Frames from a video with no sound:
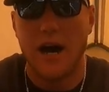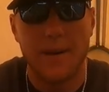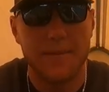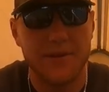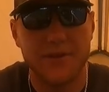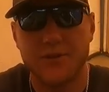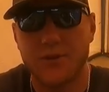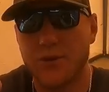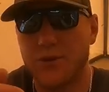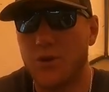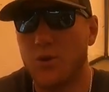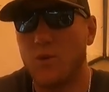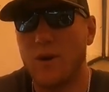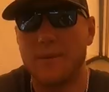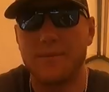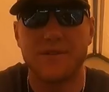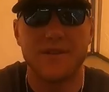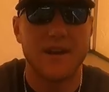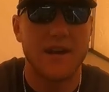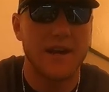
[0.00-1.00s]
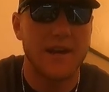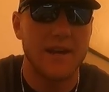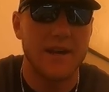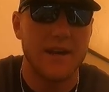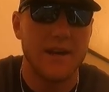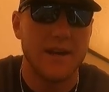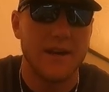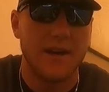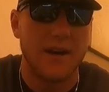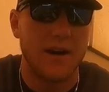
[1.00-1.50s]
I'm gonna throw their website
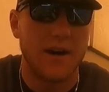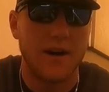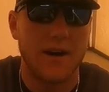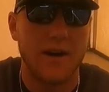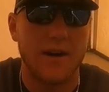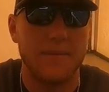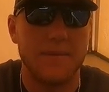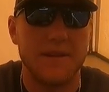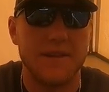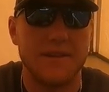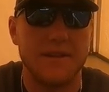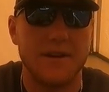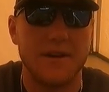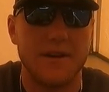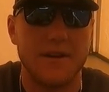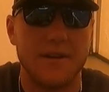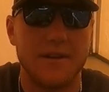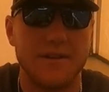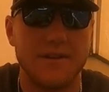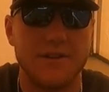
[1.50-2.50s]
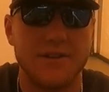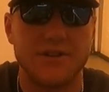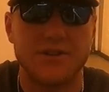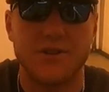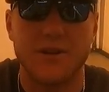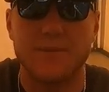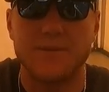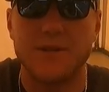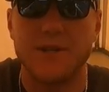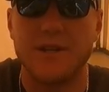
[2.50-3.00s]
in the
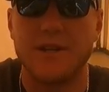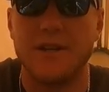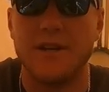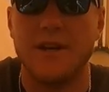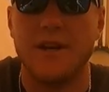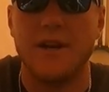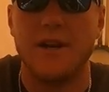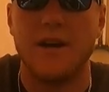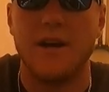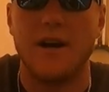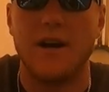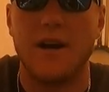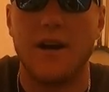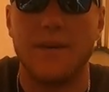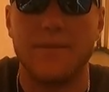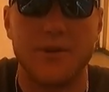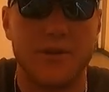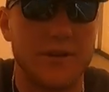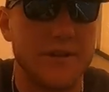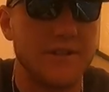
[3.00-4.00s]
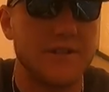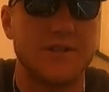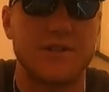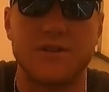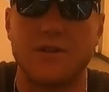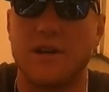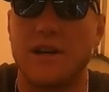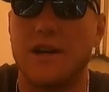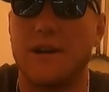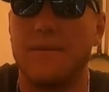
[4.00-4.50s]
description, their
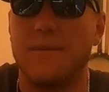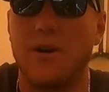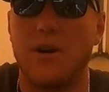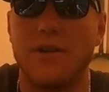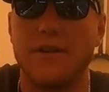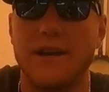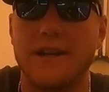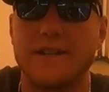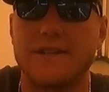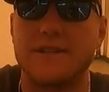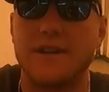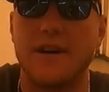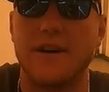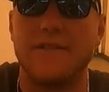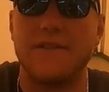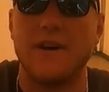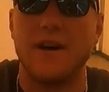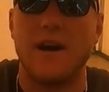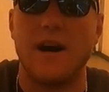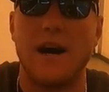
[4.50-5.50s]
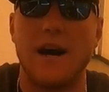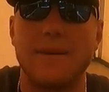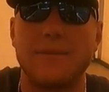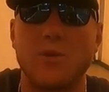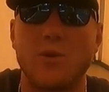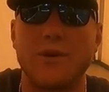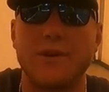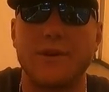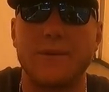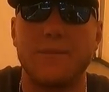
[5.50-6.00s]
Instagram, all that stuff. I'm
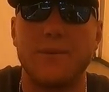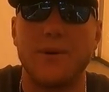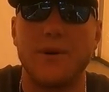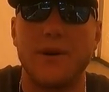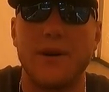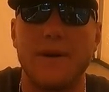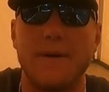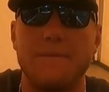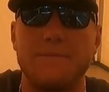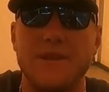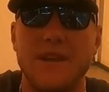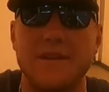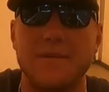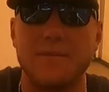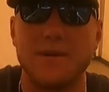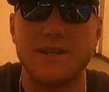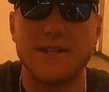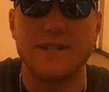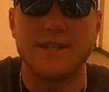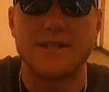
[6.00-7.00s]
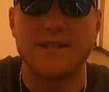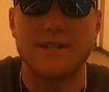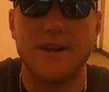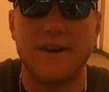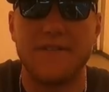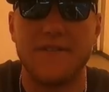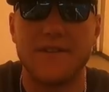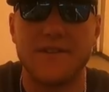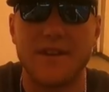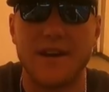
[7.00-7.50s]
going to put as much
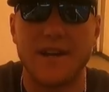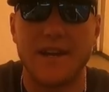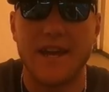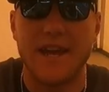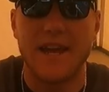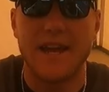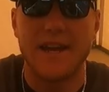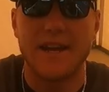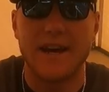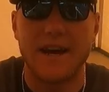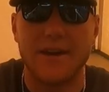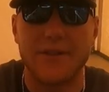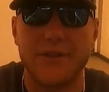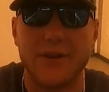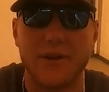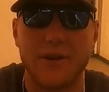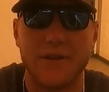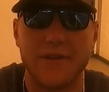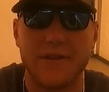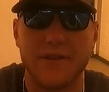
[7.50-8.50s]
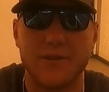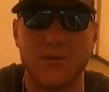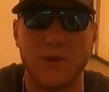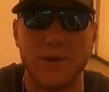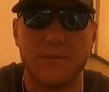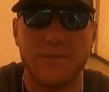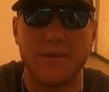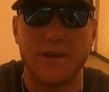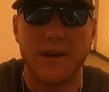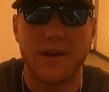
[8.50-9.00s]
stuff as I can out there on this
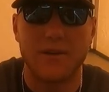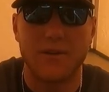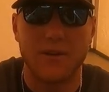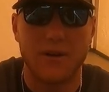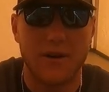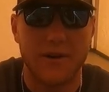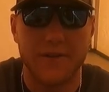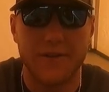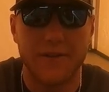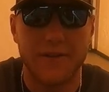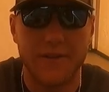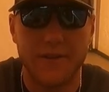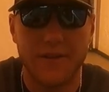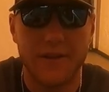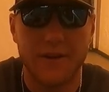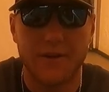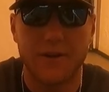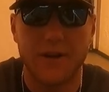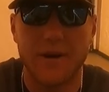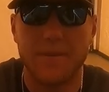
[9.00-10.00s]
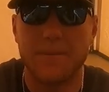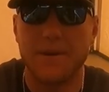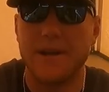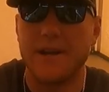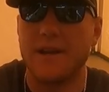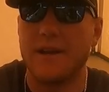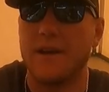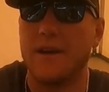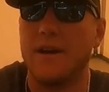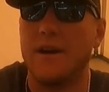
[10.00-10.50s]
website or on their
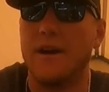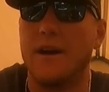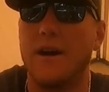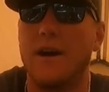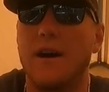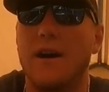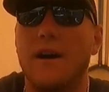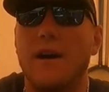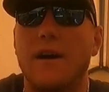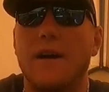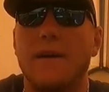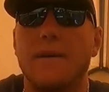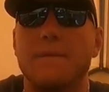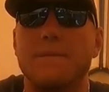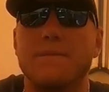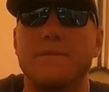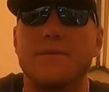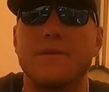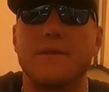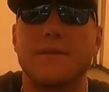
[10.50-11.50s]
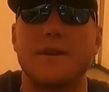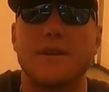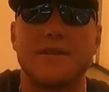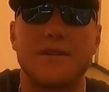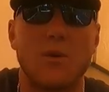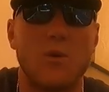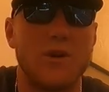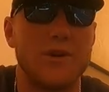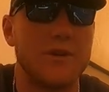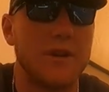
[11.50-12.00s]
company, because
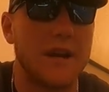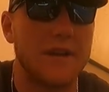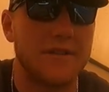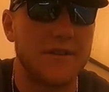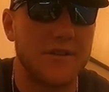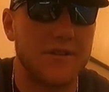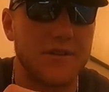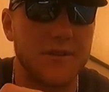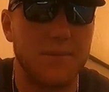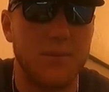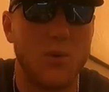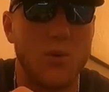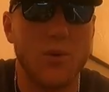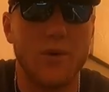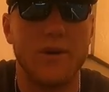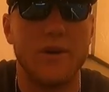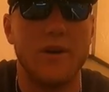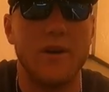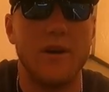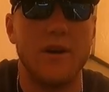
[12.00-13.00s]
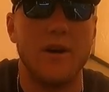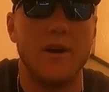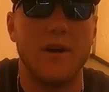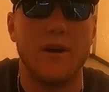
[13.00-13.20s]
I want you guys to support